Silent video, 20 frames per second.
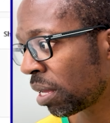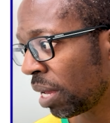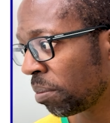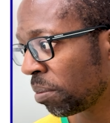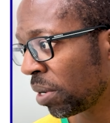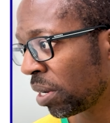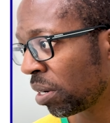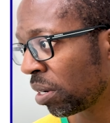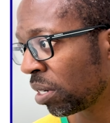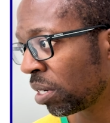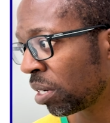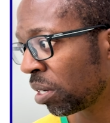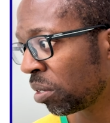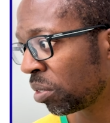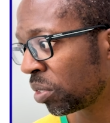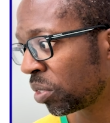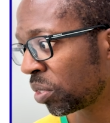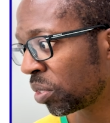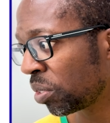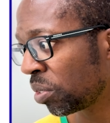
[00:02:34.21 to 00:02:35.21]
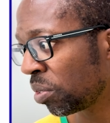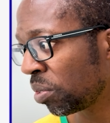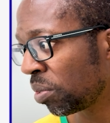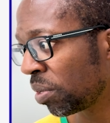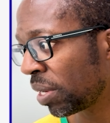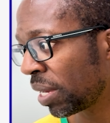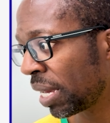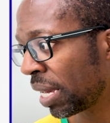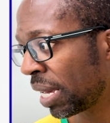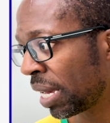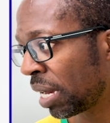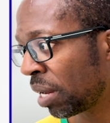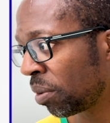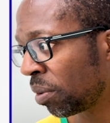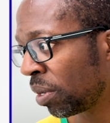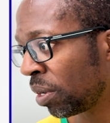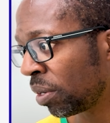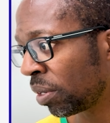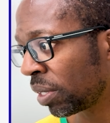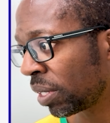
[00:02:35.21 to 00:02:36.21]
I'm going to go to
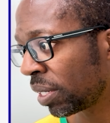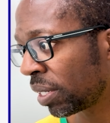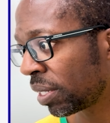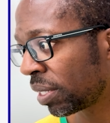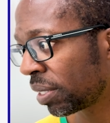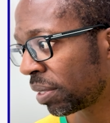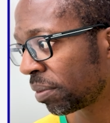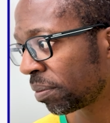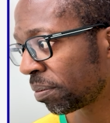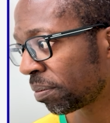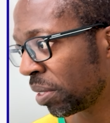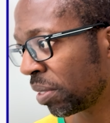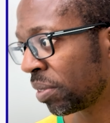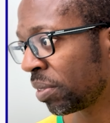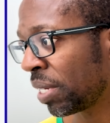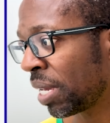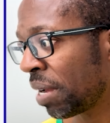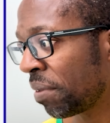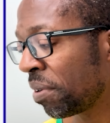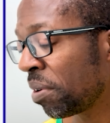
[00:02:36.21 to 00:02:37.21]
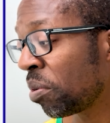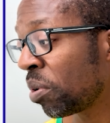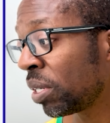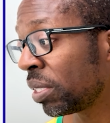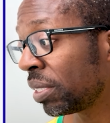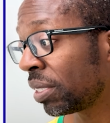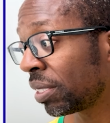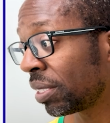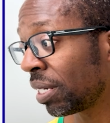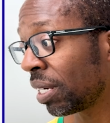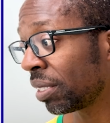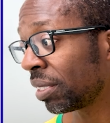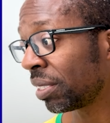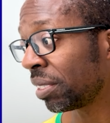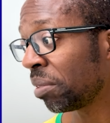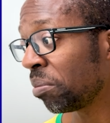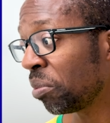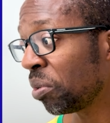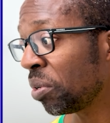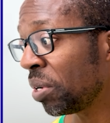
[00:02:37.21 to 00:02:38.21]
Outlook because everyone starts the
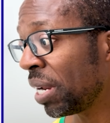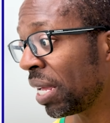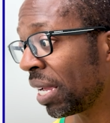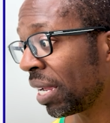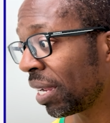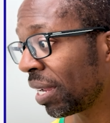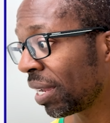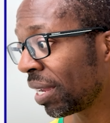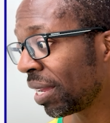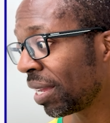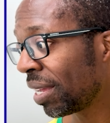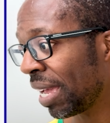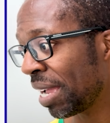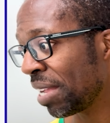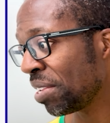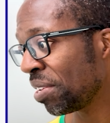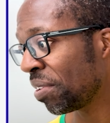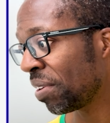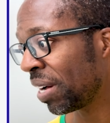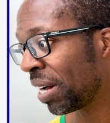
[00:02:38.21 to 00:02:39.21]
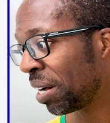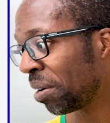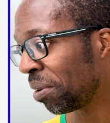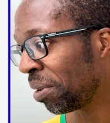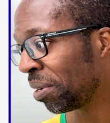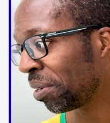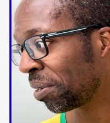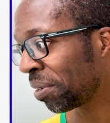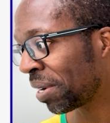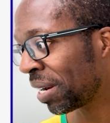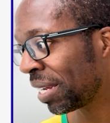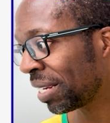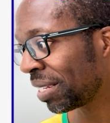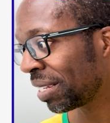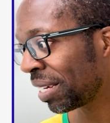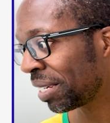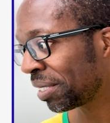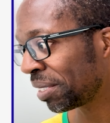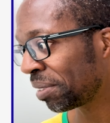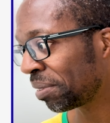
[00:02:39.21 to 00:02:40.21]
morning in your Outlook, right?
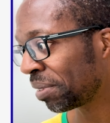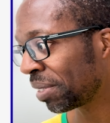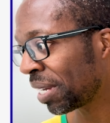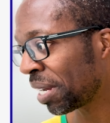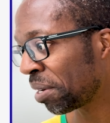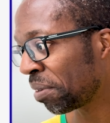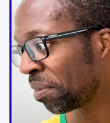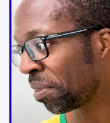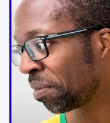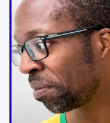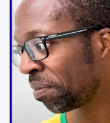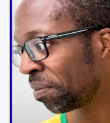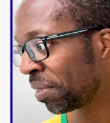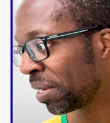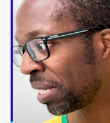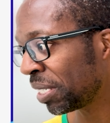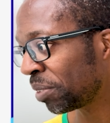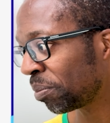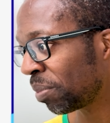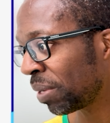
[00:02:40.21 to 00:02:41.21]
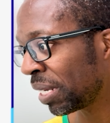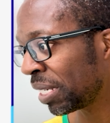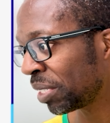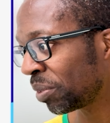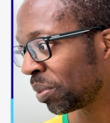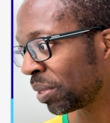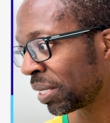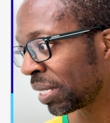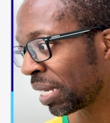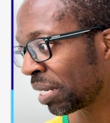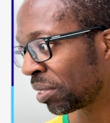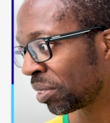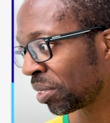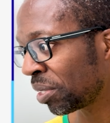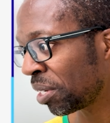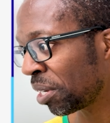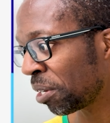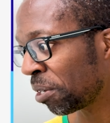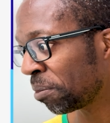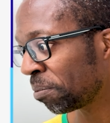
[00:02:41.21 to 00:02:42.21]
That's kind of the first place we tend to
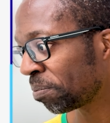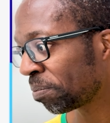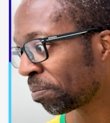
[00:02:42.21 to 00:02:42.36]
go.